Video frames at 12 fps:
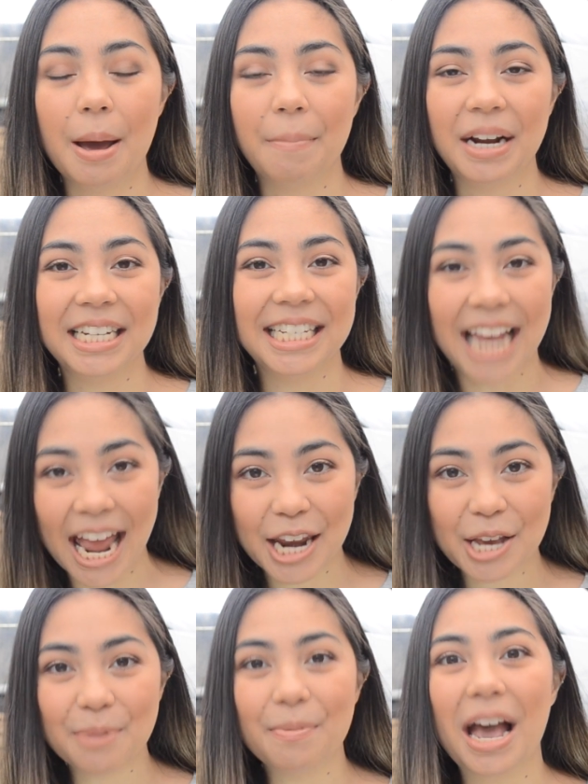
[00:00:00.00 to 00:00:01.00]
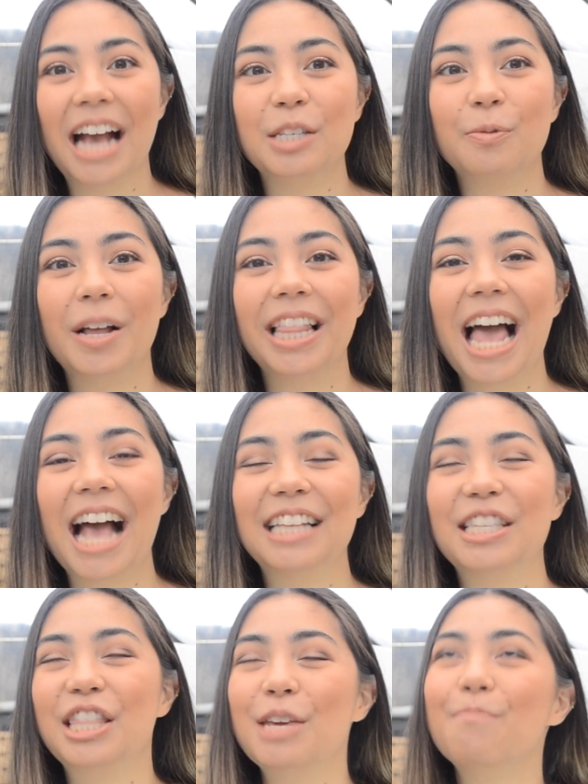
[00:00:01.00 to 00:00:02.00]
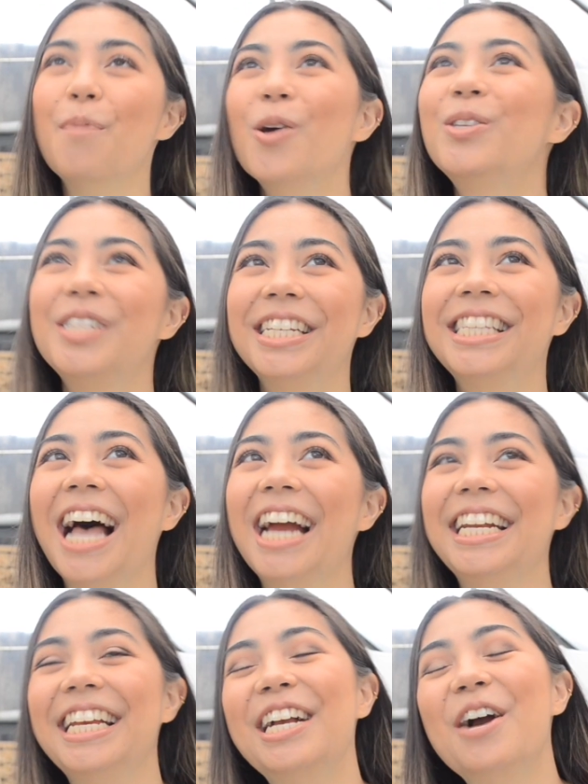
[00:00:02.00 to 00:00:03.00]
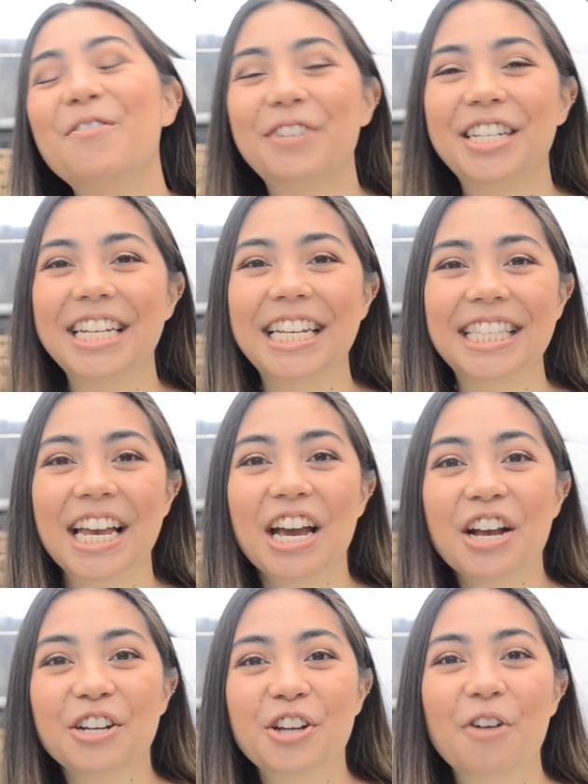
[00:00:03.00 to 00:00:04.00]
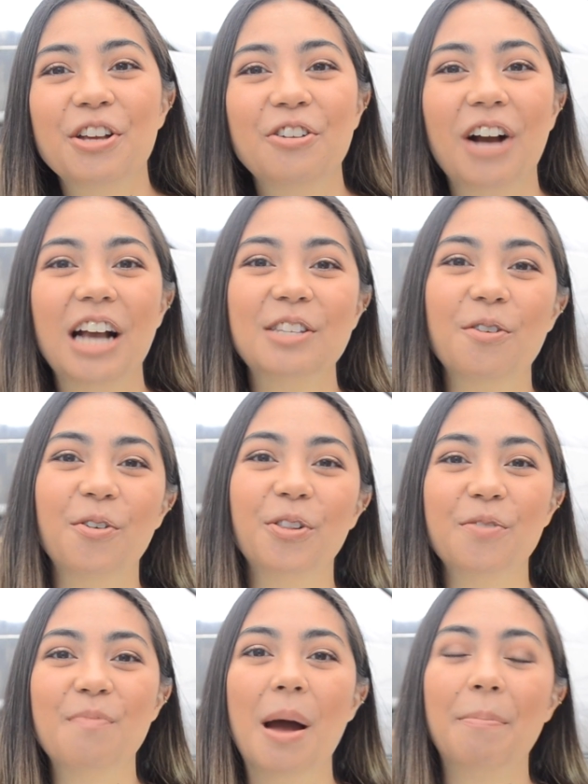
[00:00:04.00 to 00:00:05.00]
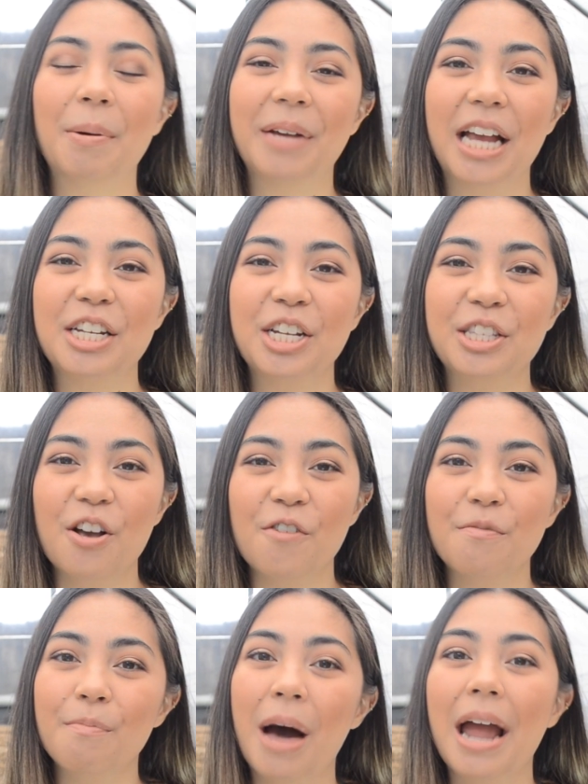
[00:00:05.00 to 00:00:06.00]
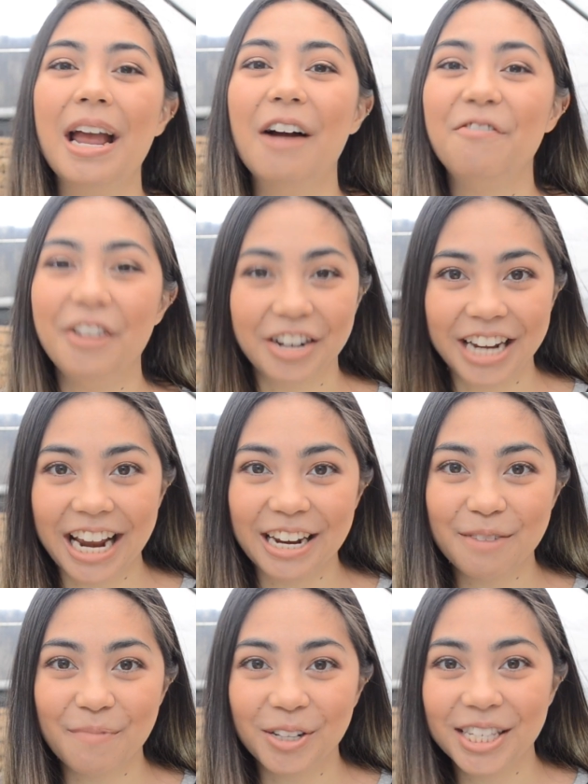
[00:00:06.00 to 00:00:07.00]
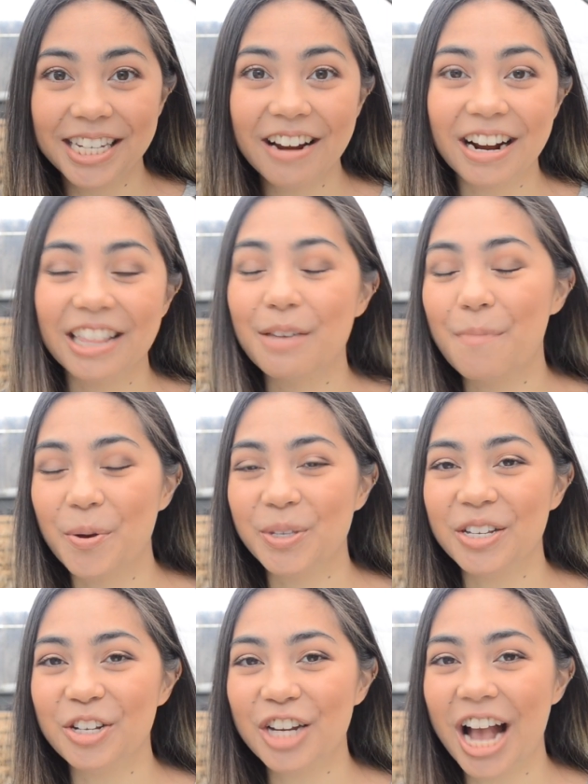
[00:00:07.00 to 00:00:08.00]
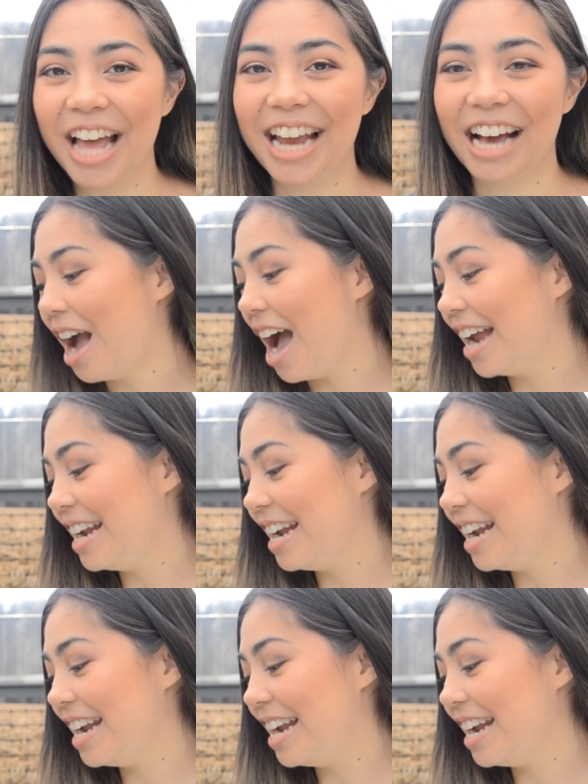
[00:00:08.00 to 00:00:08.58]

Majestic, as well as the most exciting, which is showing you guys all of my propagations of my variegated Monstera, the Bossagiana. I